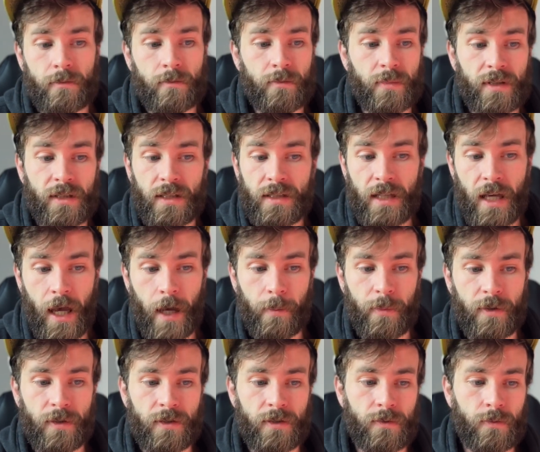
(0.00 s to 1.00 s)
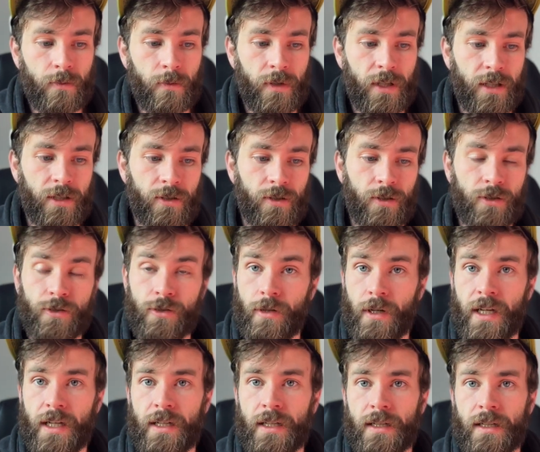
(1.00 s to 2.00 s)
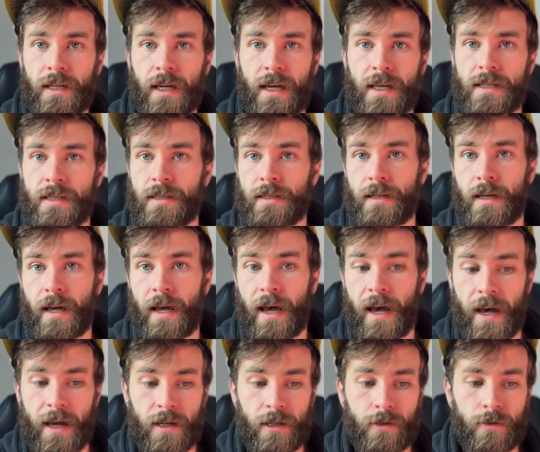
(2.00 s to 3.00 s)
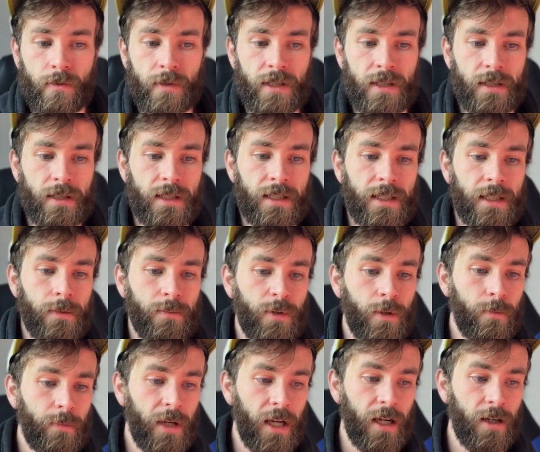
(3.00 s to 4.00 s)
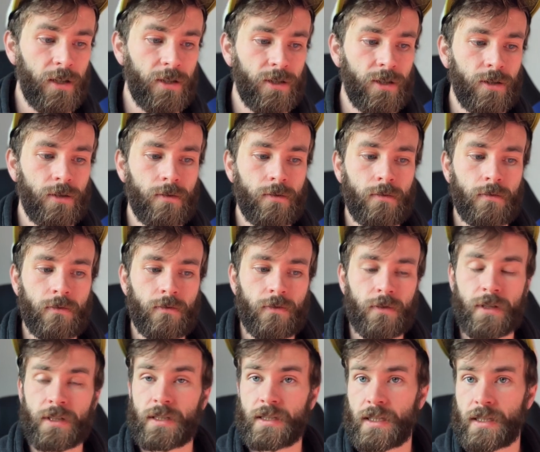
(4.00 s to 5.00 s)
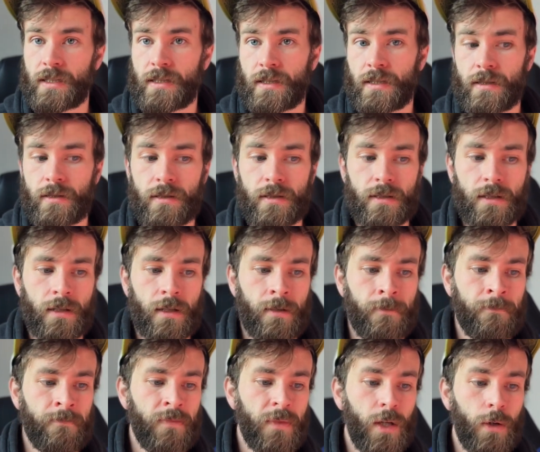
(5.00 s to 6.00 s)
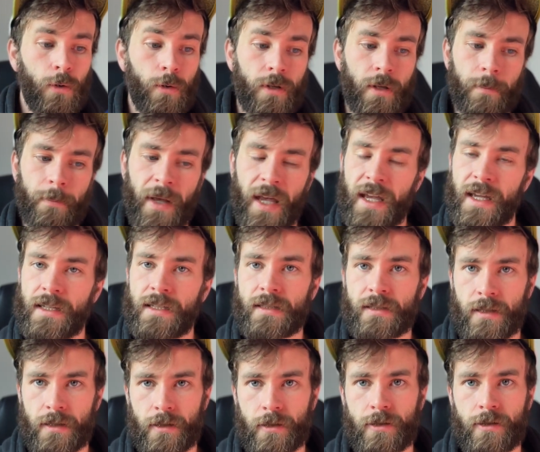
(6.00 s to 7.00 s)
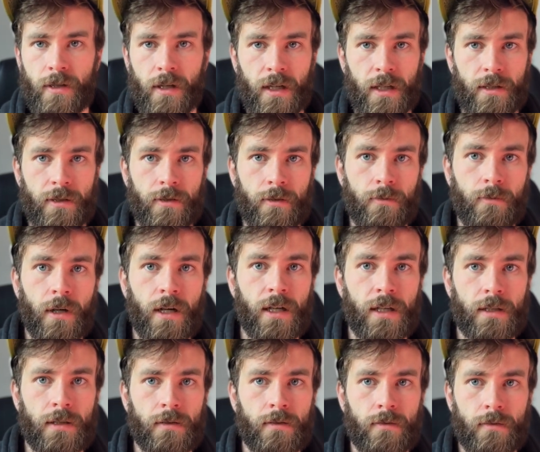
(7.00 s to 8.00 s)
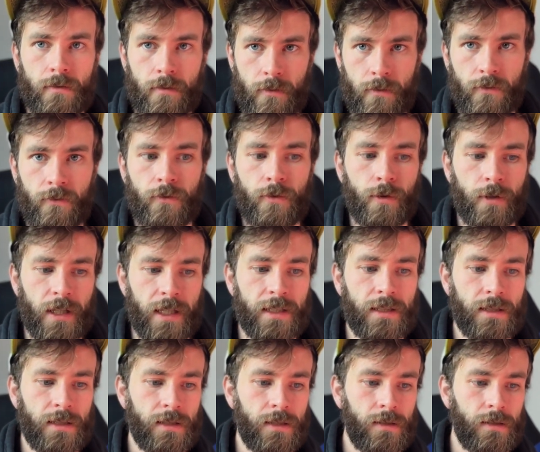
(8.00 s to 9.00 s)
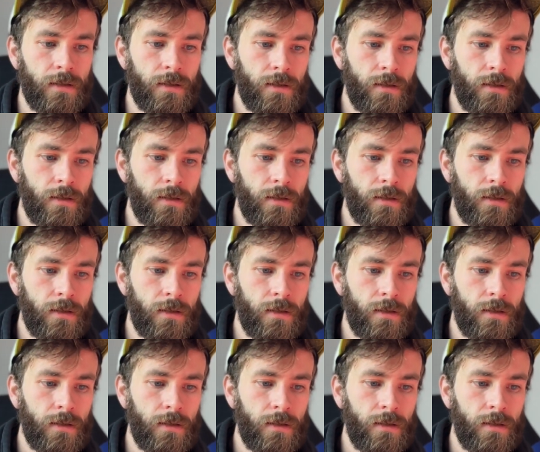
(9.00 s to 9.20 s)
But this happens when your training hasn't adequately prepared you for the distance or the pace that you're trying to run for that distance.